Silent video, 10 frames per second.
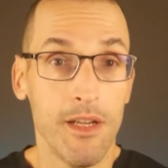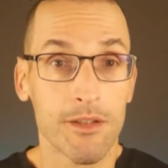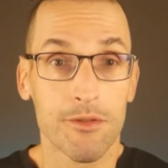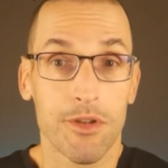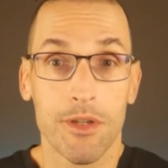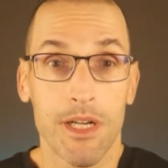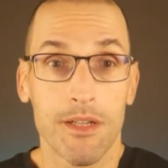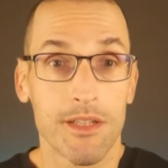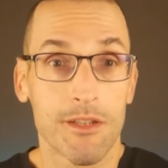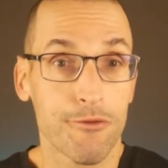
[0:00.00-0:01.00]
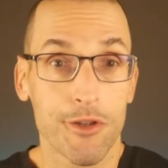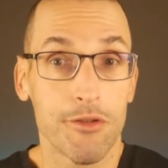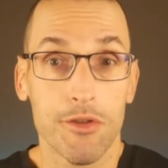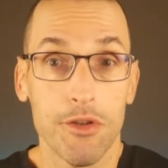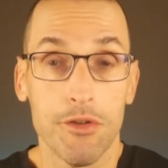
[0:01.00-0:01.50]
StreamYard is free
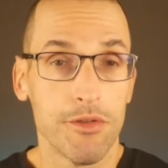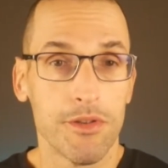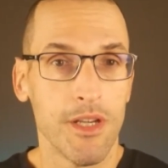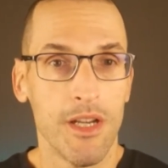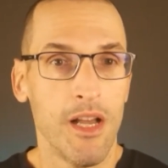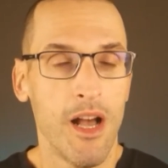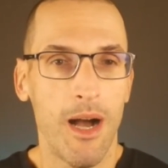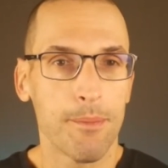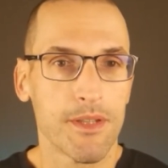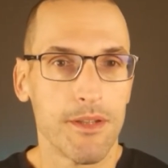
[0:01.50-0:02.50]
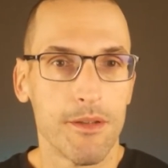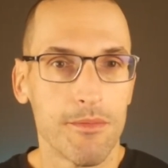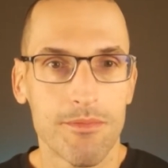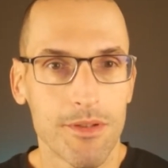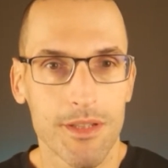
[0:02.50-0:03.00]
to use up to
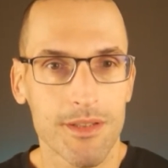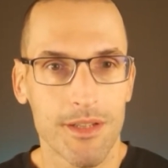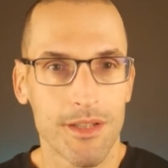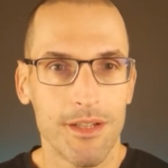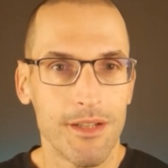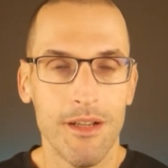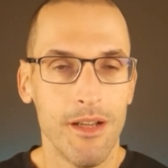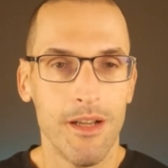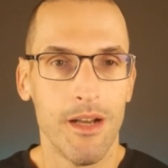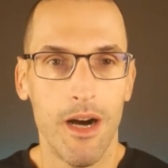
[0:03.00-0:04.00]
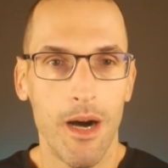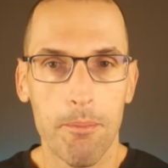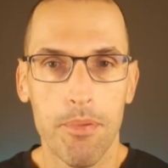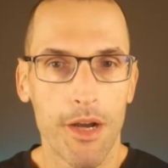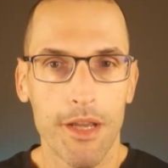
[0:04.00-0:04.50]
a certain
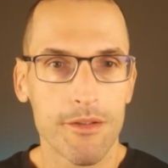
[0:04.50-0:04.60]
point.